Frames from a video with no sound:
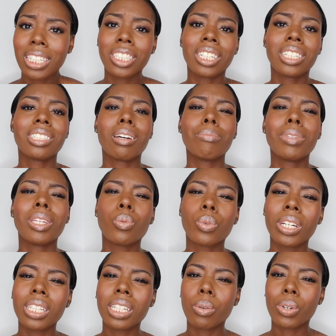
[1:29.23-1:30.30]
just something
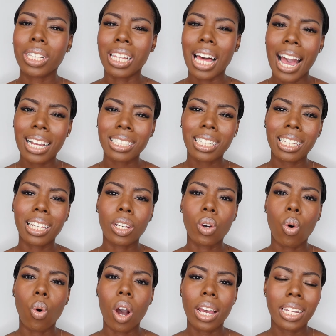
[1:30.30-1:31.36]
really relaxing
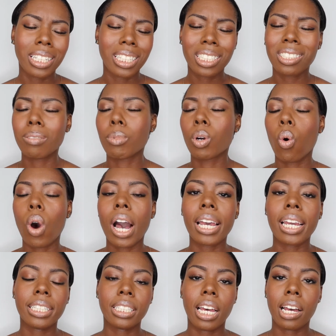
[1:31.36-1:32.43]
and just some
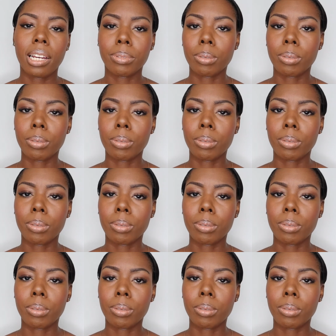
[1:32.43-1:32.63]
quiet time,